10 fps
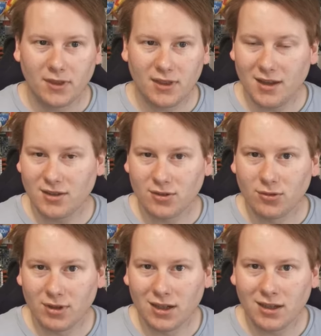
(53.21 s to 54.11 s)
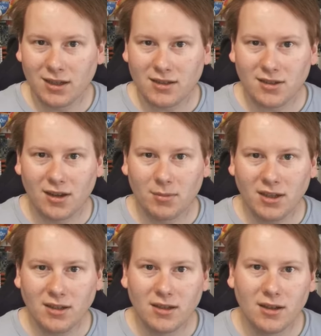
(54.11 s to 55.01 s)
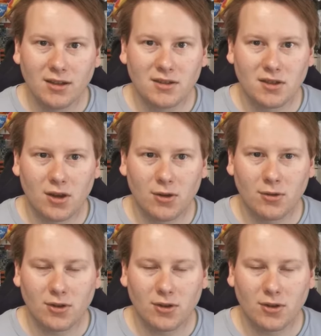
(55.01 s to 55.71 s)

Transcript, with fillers: These all really excite me, so